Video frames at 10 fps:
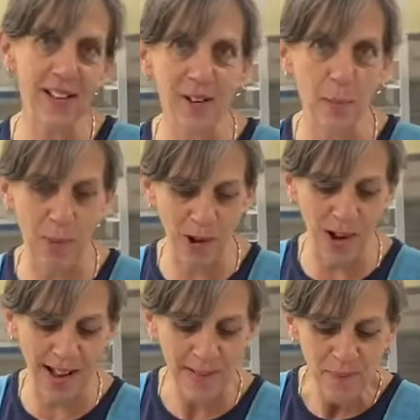in the
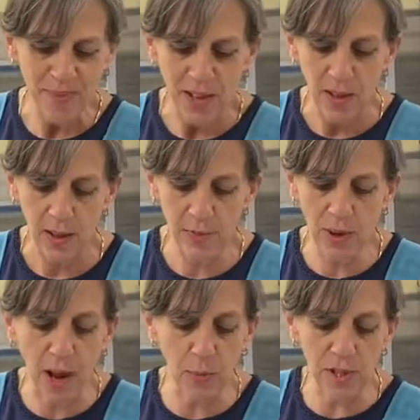hot.
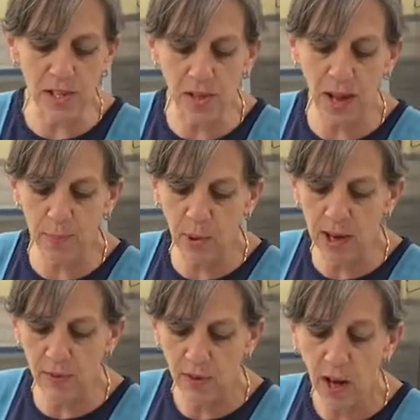I wasn't that
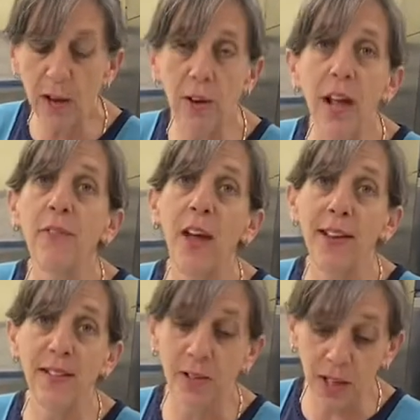brave. I don't have
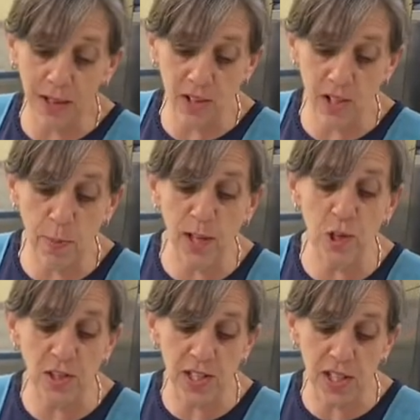that like
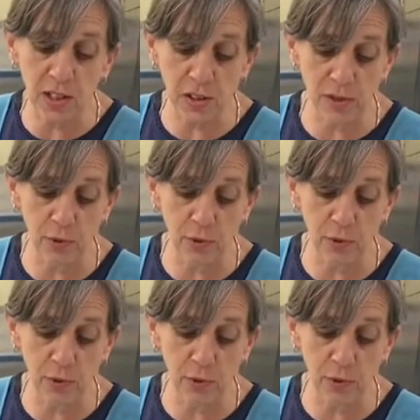special skills for